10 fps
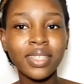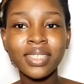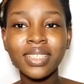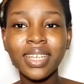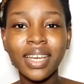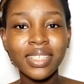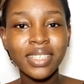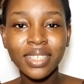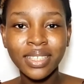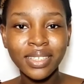This nigga is
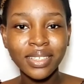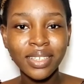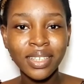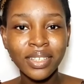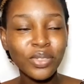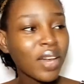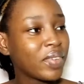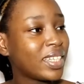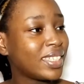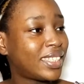thinking. You have
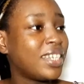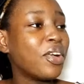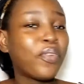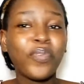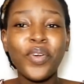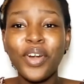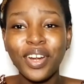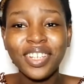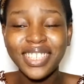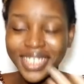a list in your
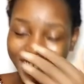front.